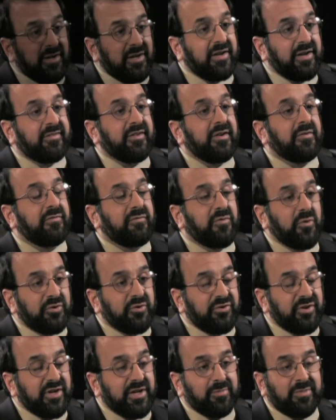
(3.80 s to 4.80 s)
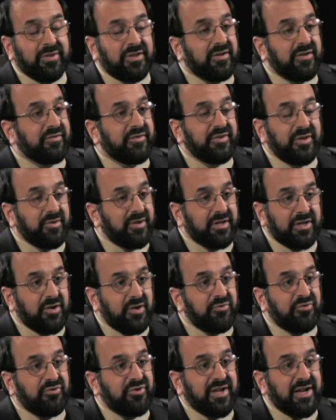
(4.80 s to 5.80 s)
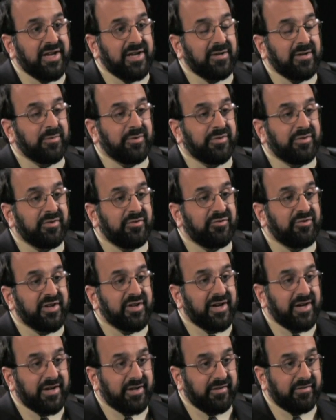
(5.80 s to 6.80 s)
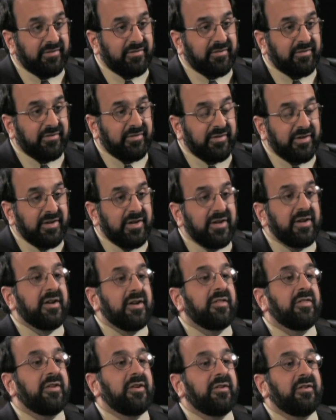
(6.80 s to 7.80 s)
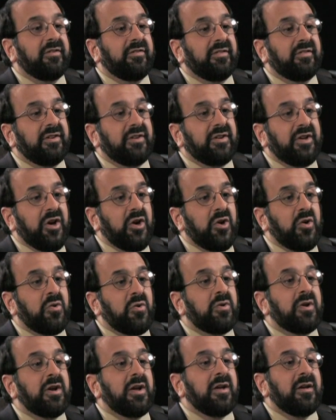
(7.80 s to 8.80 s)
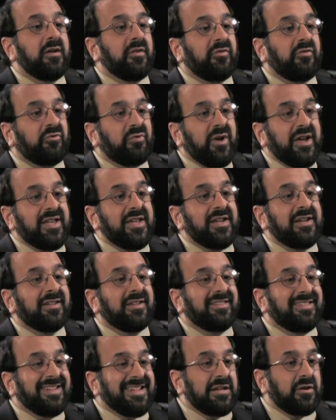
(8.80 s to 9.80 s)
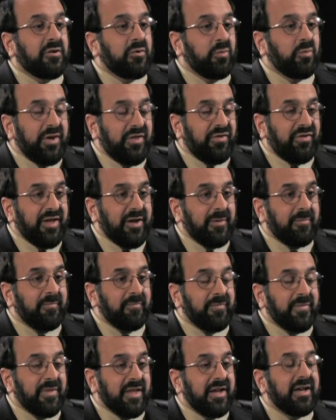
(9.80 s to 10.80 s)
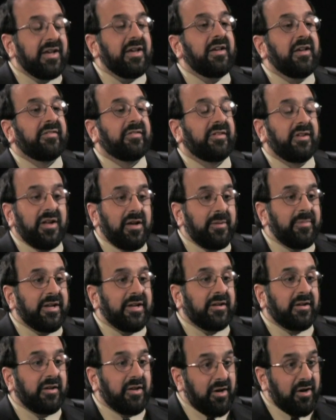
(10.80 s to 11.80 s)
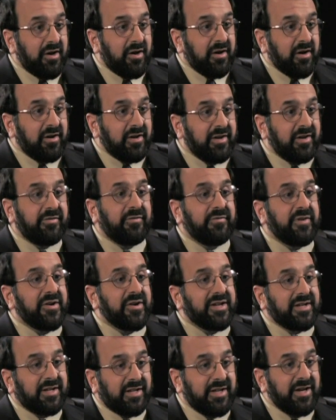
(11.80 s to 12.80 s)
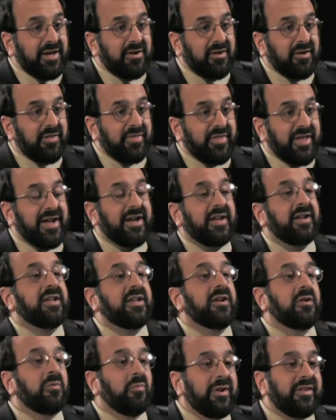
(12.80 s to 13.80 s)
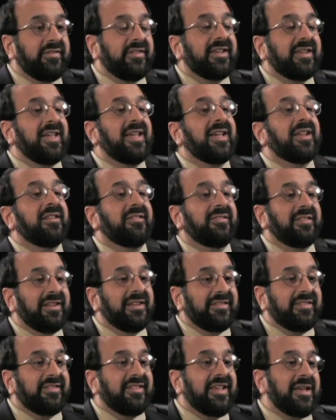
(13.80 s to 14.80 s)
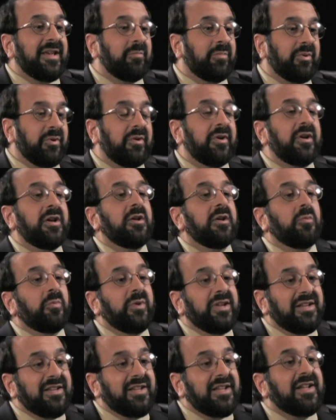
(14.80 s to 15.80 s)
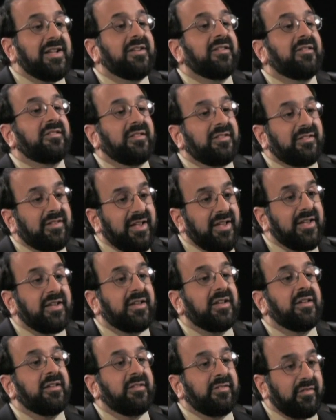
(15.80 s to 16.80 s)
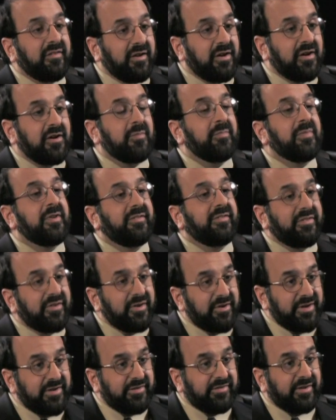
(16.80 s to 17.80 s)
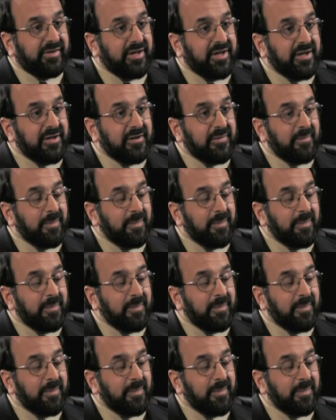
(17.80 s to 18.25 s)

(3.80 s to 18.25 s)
It's unfortunate, but there is no negotiating with the jihadists. There is no striking a deal with them. Islamic law is very clear on that, and here once again is an example. We need to take Islam seriously.